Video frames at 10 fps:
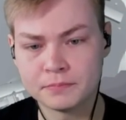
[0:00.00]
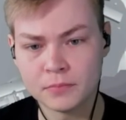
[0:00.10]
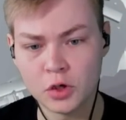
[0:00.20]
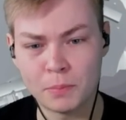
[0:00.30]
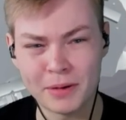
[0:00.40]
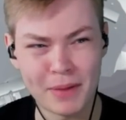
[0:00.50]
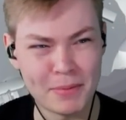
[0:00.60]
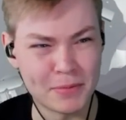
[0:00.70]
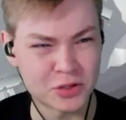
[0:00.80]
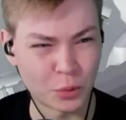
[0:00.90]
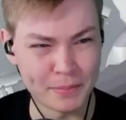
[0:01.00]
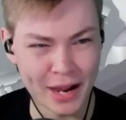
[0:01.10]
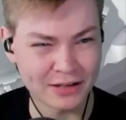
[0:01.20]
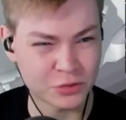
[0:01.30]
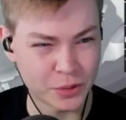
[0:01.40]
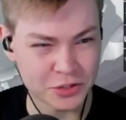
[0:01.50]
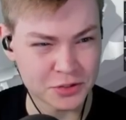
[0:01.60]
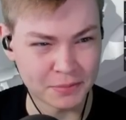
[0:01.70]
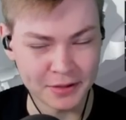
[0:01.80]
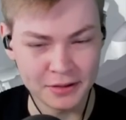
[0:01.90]
You could bring maybe Masori Mass Switch or
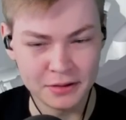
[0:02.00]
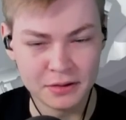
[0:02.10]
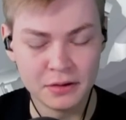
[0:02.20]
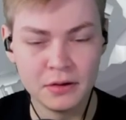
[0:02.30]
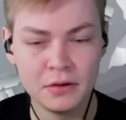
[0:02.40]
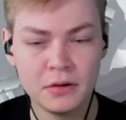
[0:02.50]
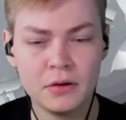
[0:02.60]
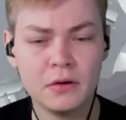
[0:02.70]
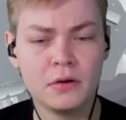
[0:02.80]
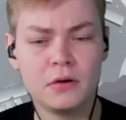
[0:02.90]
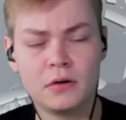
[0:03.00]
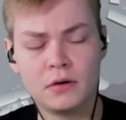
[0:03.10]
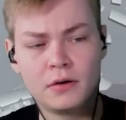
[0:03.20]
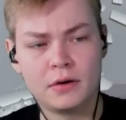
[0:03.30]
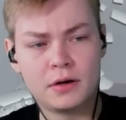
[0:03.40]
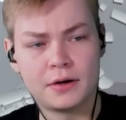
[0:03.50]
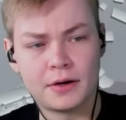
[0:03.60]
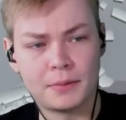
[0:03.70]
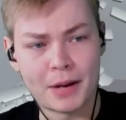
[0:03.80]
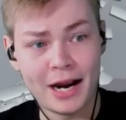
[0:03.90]
something.
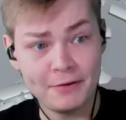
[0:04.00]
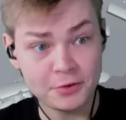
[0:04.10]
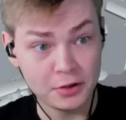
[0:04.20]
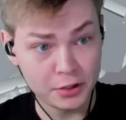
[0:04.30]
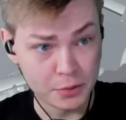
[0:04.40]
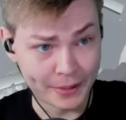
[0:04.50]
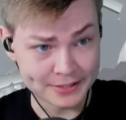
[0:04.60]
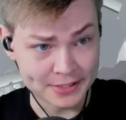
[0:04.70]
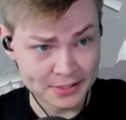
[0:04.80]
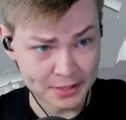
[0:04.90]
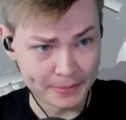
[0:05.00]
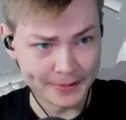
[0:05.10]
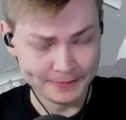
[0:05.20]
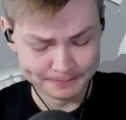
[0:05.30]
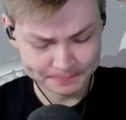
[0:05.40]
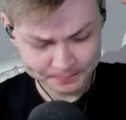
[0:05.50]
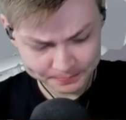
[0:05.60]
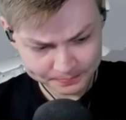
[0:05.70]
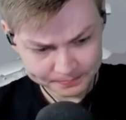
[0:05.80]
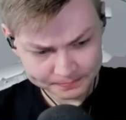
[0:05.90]
After you buy ZCB,
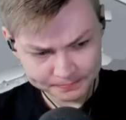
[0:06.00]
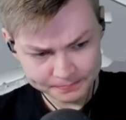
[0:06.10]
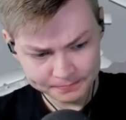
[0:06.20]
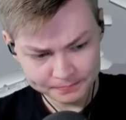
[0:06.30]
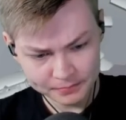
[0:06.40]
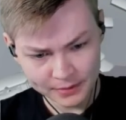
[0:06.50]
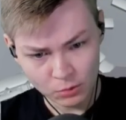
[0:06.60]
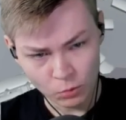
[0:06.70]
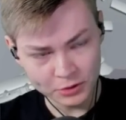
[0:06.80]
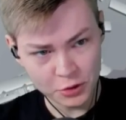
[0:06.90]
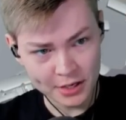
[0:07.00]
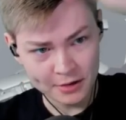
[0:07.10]
once you can